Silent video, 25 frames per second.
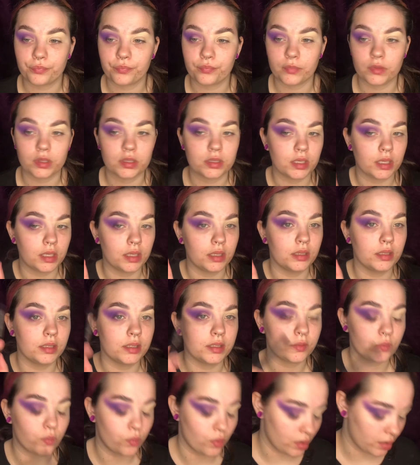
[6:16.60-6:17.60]
Taking
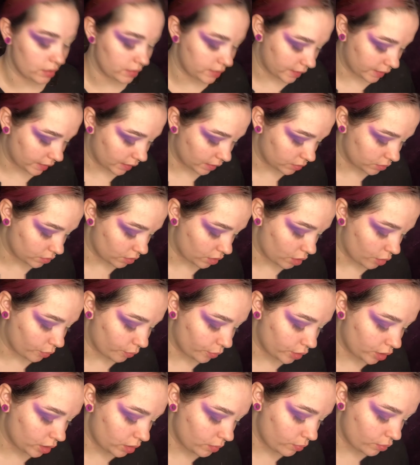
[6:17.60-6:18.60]
this one, take that dark
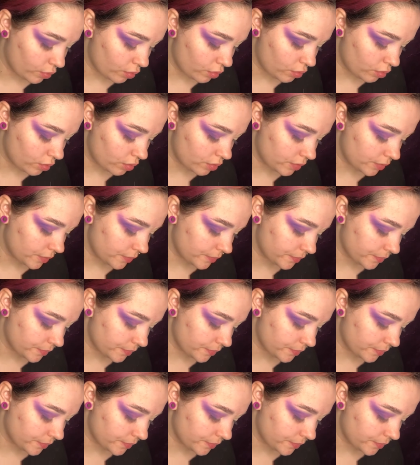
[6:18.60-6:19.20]
purple,